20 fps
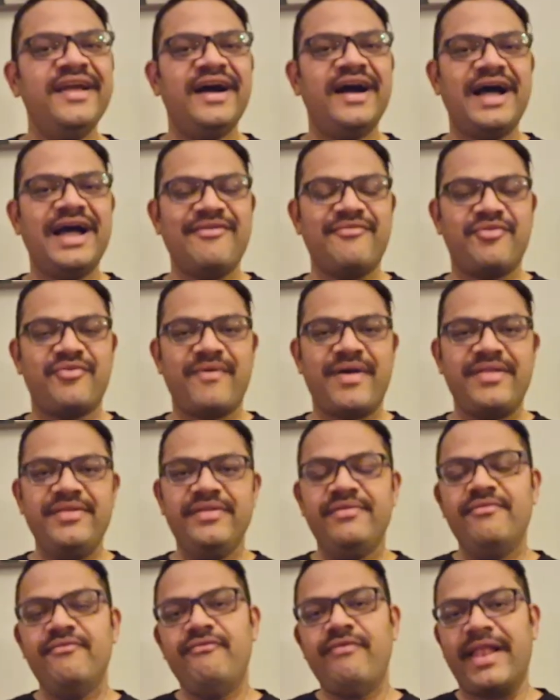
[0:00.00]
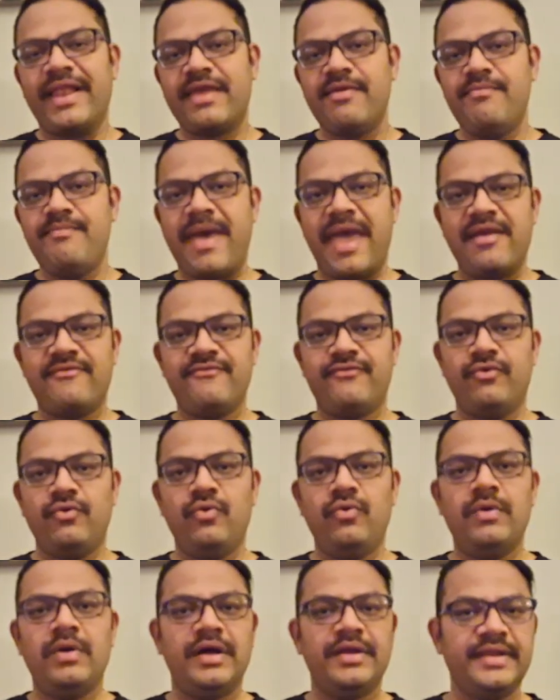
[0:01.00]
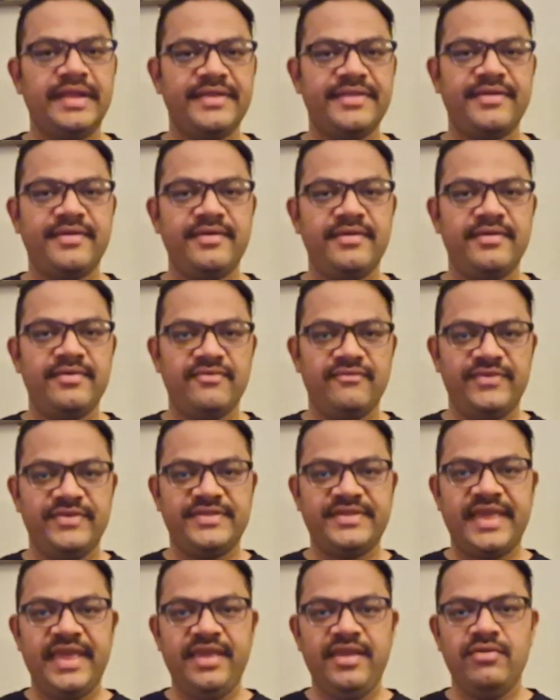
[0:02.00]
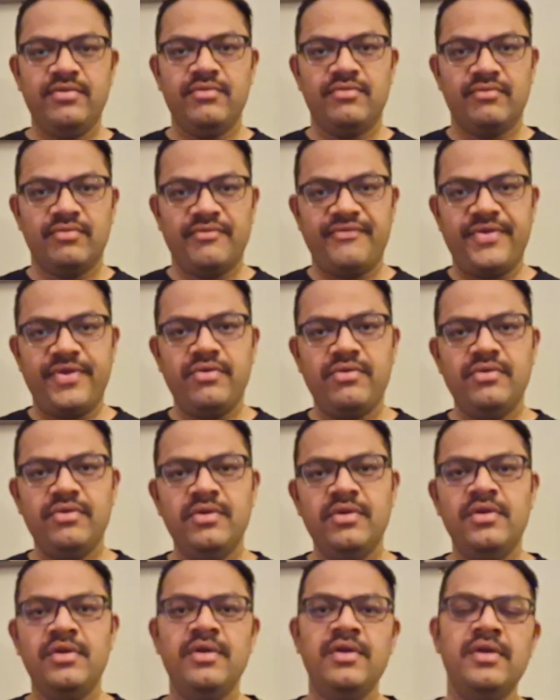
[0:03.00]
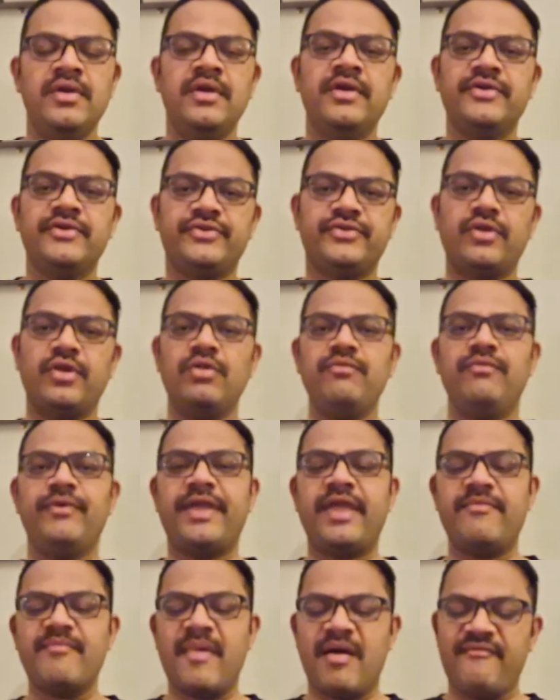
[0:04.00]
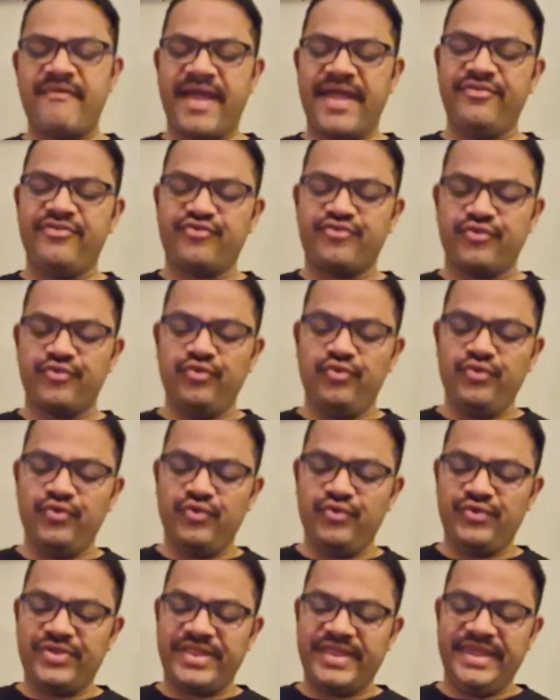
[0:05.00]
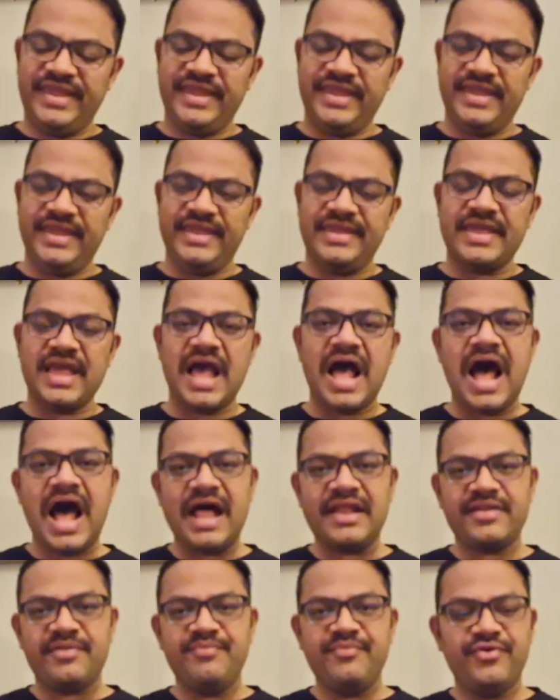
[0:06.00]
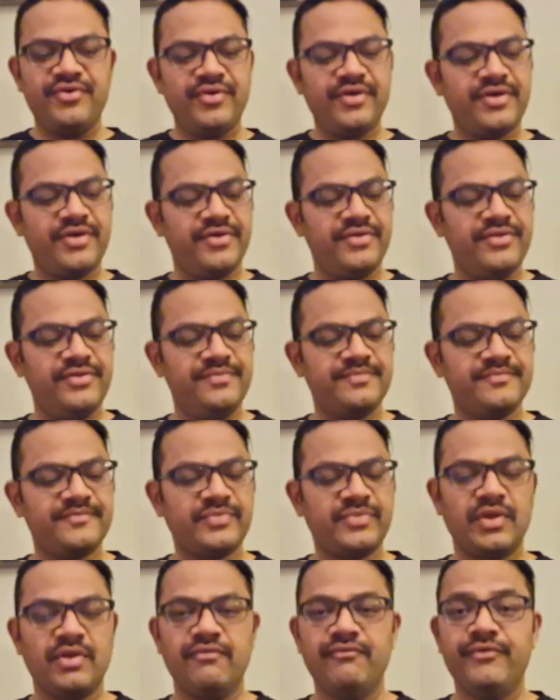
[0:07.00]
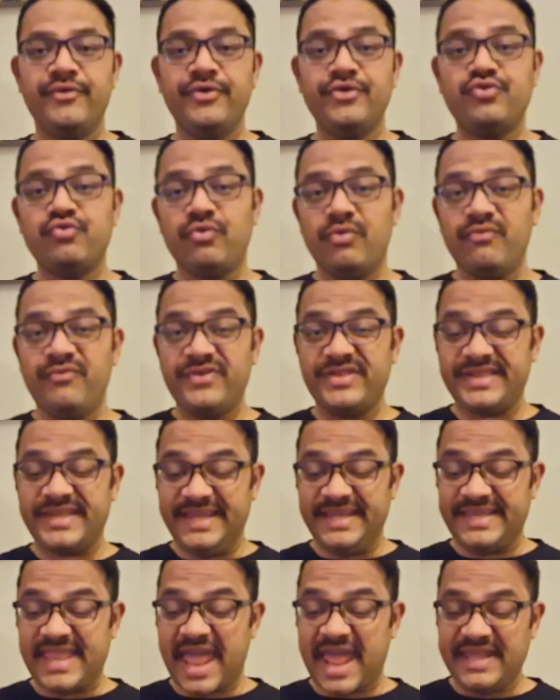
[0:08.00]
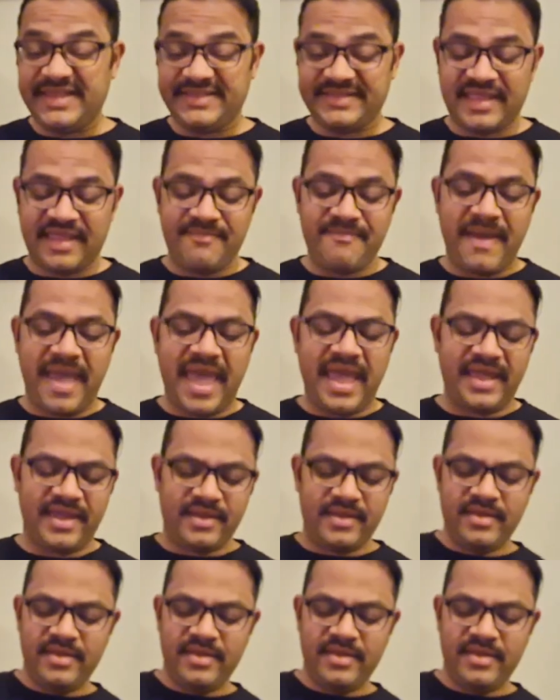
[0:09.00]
Hi everyone, welcome back for another whisky review. Still working my way through the Ardnamurchan virtual whisky tasting pack,